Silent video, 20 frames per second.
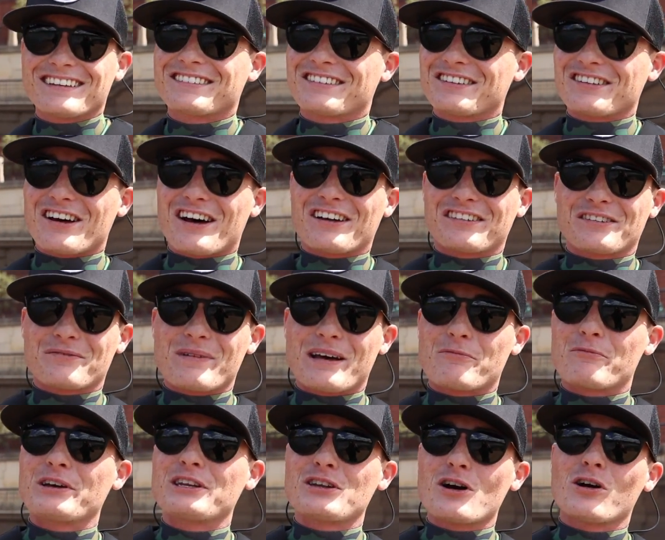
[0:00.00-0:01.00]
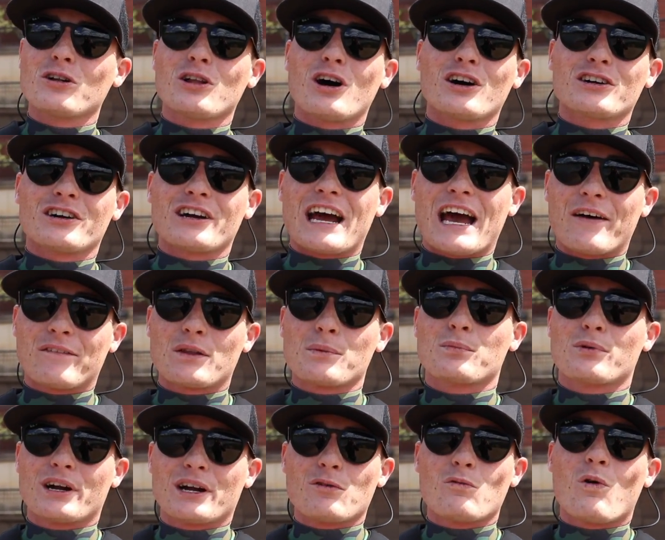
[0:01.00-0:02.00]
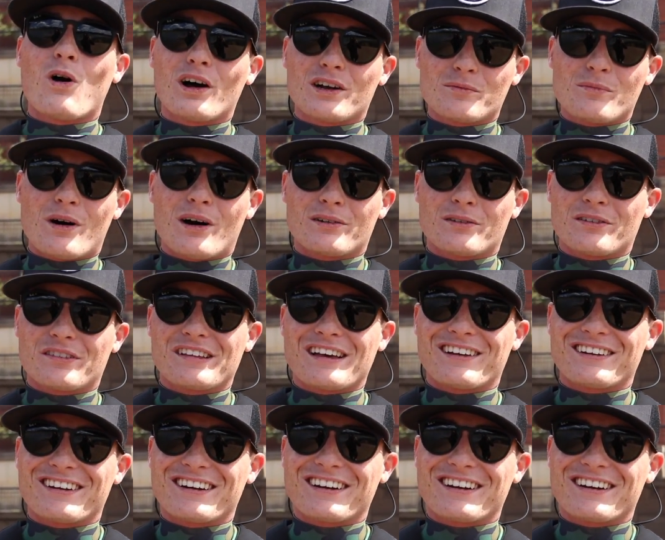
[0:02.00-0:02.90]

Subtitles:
This is awesome, man. We no longer have to bring water bottles down.